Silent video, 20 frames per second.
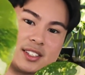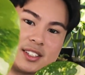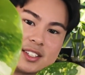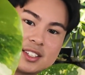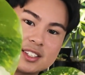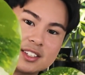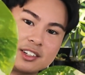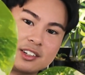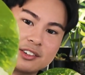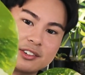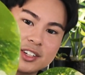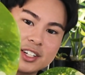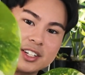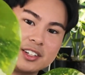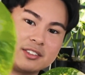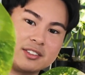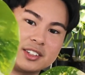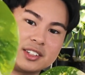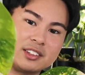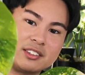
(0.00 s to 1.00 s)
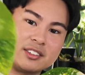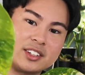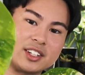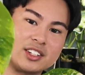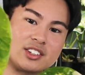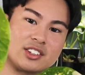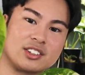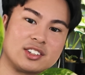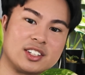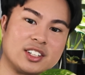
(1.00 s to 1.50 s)
this green will
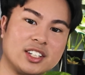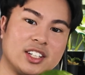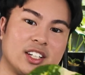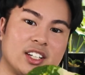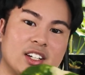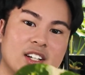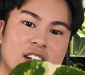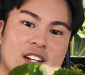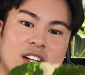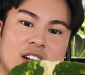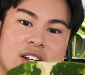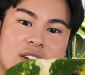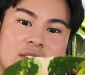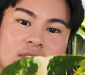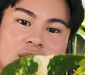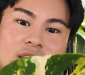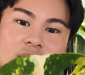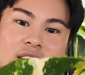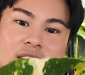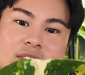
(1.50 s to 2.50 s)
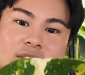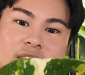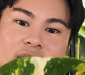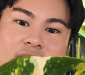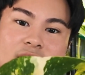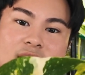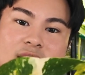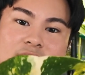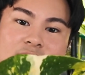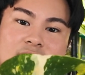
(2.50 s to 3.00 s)
eventually become
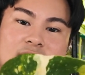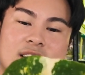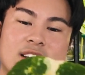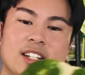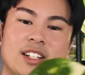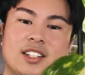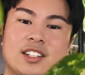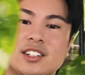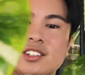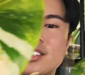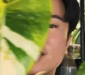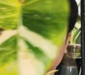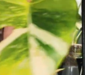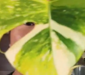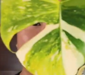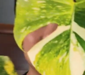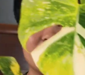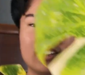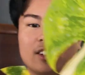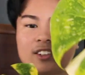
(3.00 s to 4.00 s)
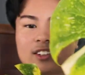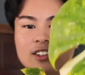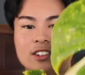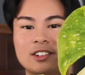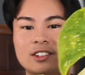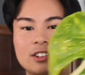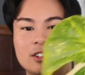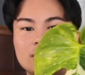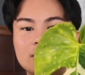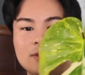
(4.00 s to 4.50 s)
like this yellow here,
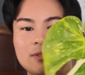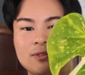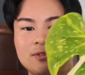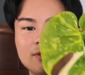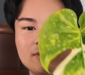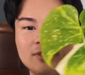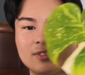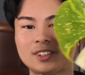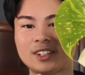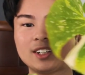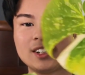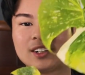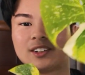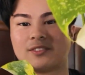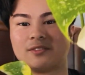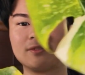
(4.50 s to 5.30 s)
so yeah.